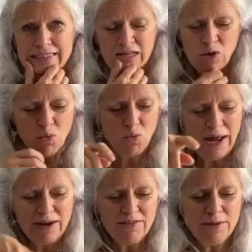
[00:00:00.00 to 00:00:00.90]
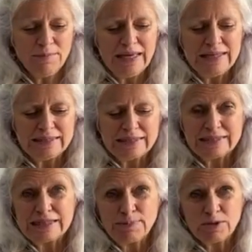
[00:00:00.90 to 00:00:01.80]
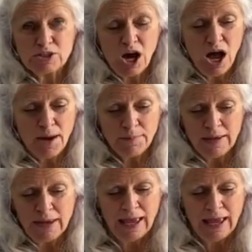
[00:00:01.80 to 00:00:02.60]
So one of them is the slipper top